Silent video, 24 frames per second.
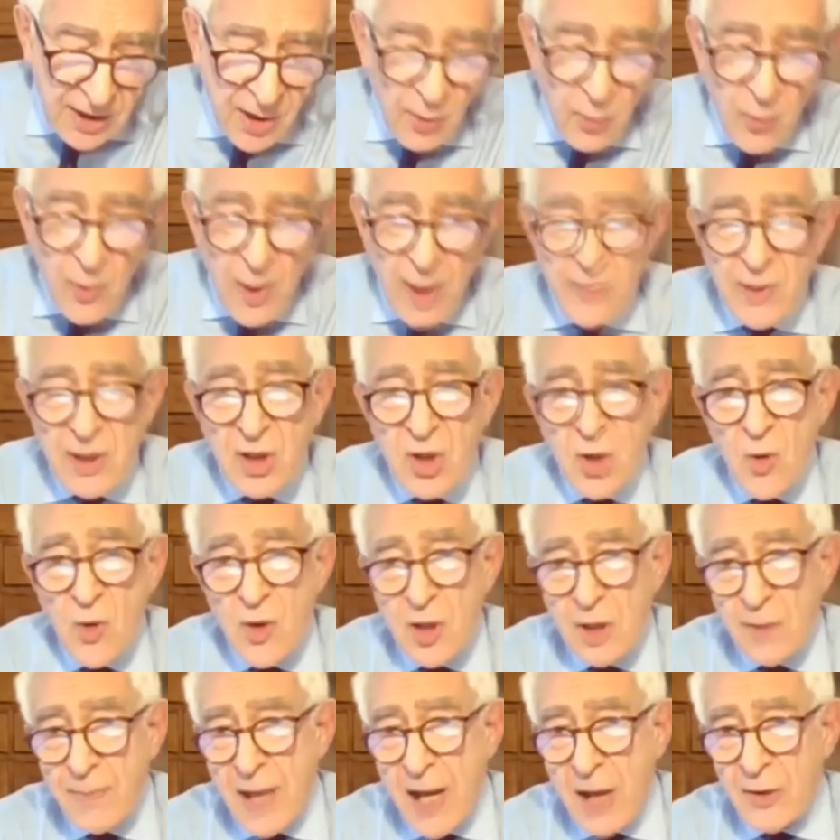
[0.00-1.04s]
that when we
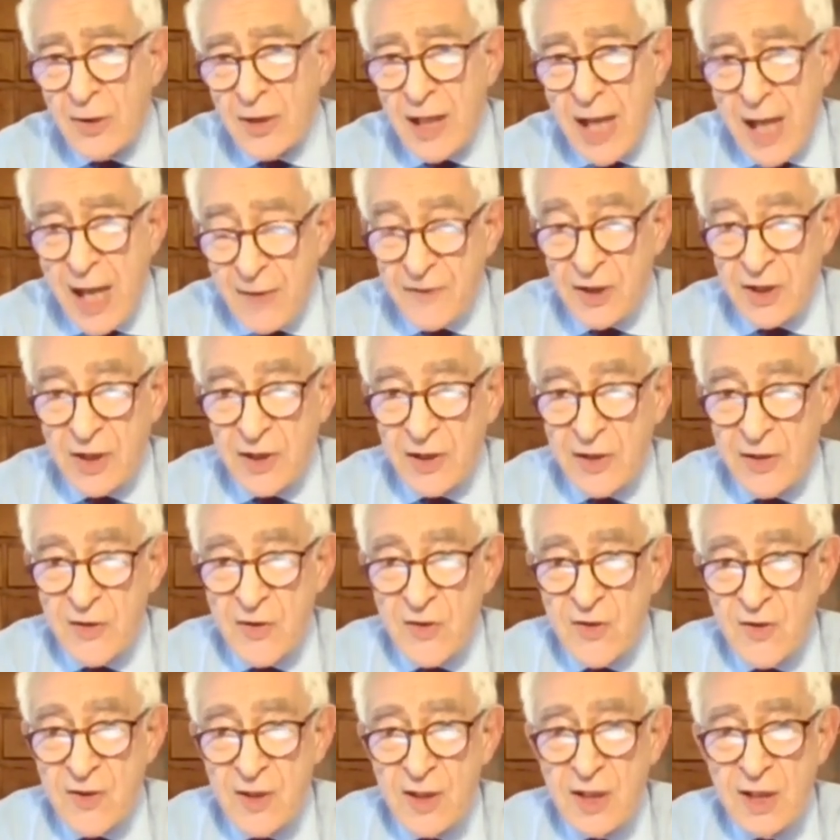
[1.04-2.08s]
talk about
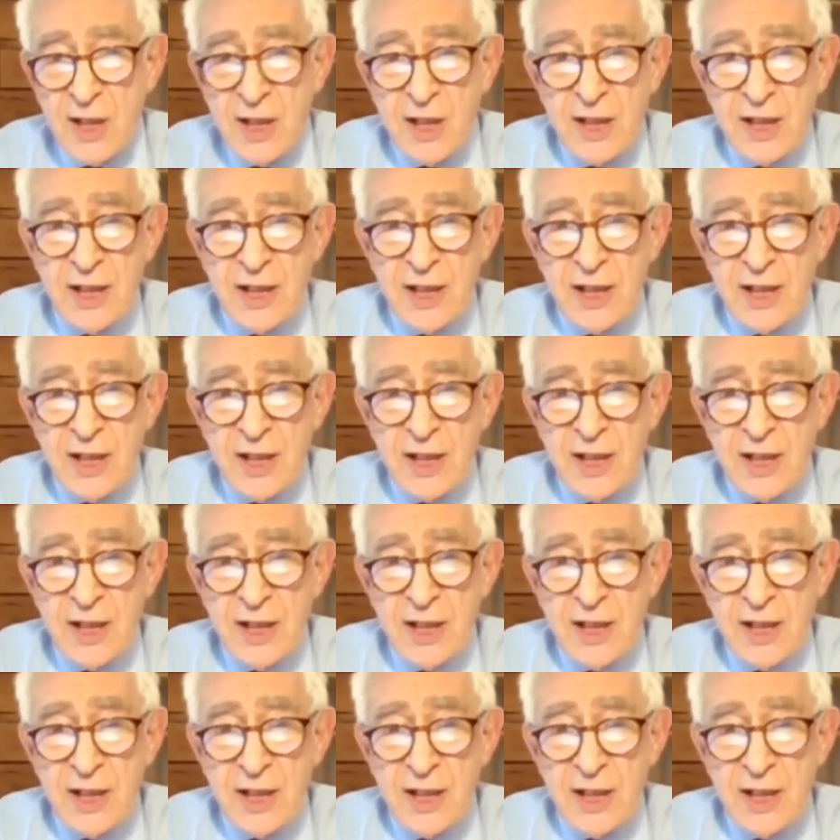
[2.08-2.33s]
evidence,